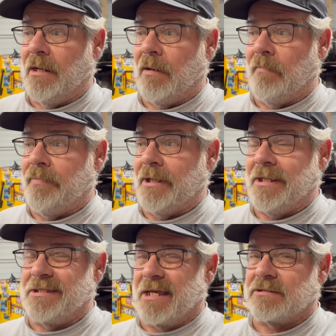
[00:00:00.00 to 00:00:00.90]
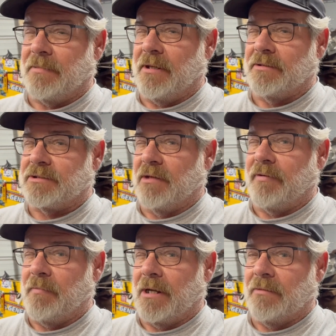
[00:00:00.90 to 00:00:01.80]
But he's got some other stuff
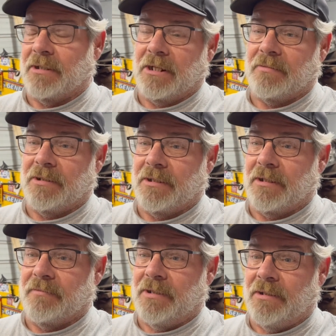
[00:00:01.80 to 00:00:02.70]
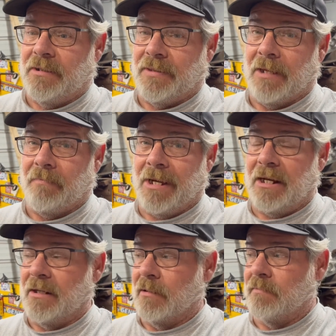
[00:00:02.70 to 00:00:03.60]
he might want to get rid of that might
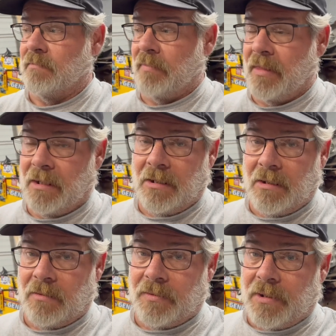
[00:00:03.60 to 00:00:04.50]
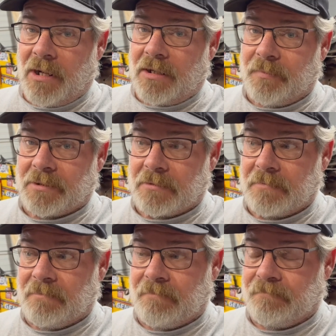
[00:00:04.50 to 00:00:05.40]
help with the Lark build.
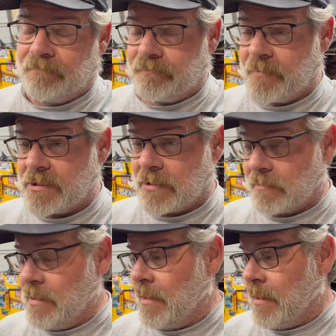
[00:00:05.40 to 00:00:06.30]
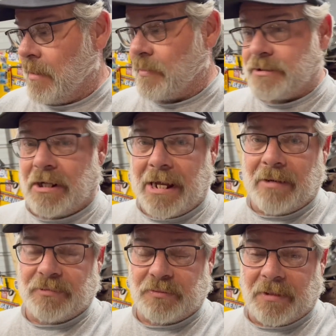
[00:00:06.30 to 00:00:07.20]
So we'll see what
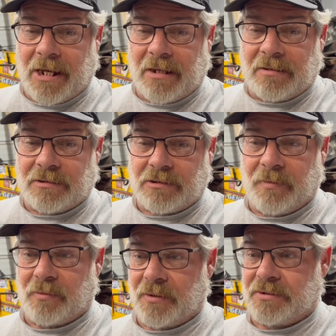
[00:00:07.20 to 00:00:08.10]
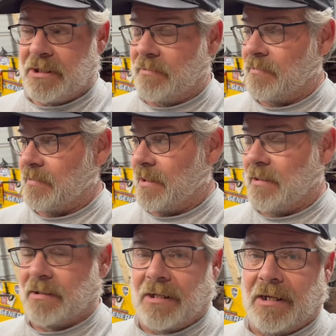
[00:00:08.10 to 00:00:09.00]
happens with that. It's going to be a road trip with
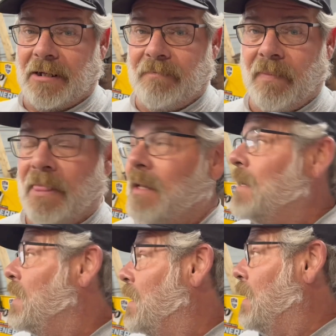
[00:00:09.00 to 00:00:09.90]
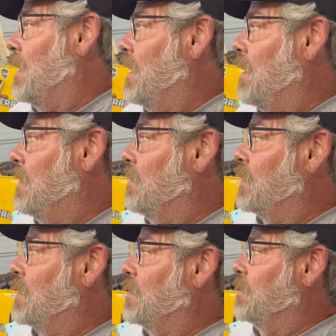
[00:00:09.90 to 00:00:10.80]
Ethan and I.
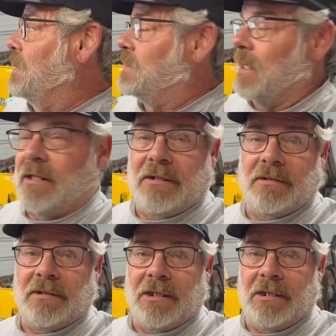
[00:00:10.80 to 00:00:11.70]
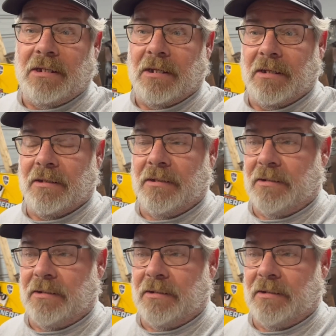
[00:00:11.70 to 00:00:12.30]
We're going to be taking the